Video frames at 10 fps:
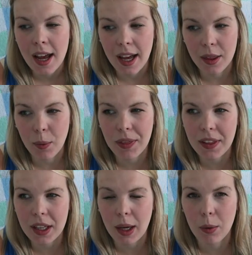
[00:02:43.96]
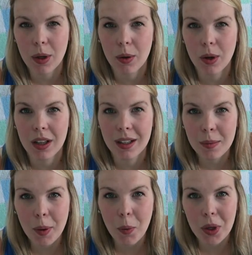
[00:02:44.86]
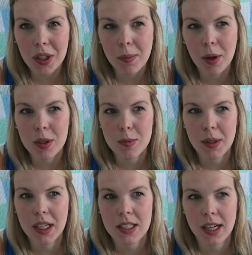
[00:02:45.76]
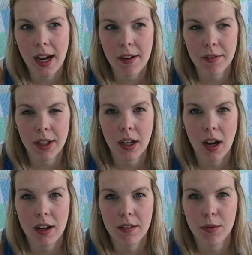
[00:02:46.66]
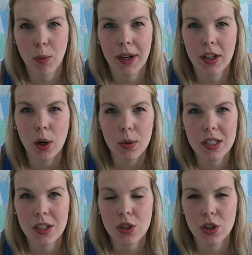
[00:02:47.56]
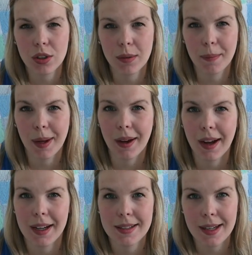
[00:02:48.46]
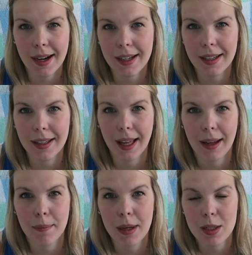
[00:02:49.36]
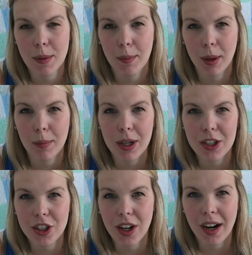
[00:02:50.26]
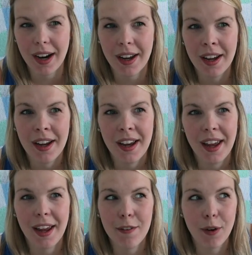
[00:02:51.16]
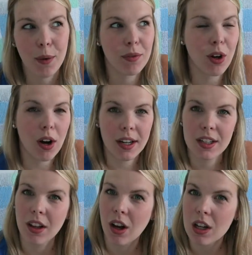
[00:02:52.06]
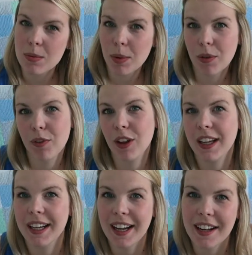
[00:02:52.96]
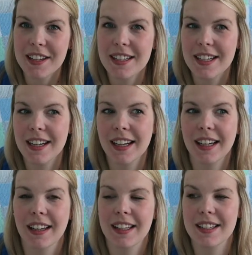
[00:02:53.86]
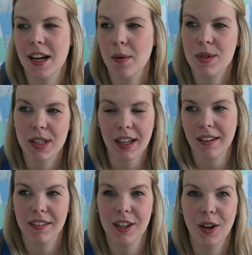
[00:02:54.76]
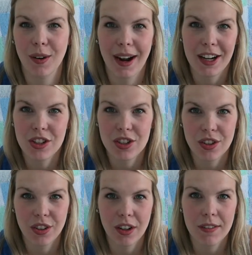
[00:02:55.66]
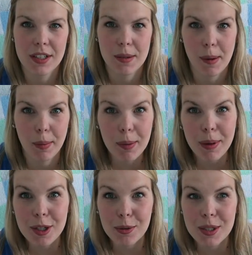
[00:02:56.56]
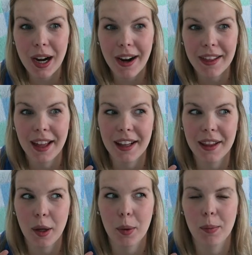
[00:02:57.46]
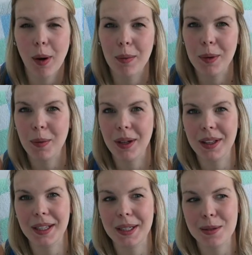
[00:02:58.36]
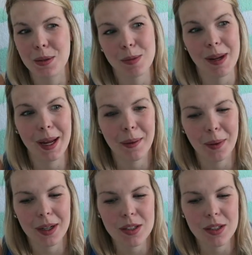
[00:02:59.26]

And the one thing that we were a little bit worried about was because I have like kind of white coat syndrome anxiety that makes my blood pressure high. If I would have gone into the hospital for like an NST and let's say I was like, you know, anxious or nervous and my blood pressure was high, then they would probably want to like induce me anyway.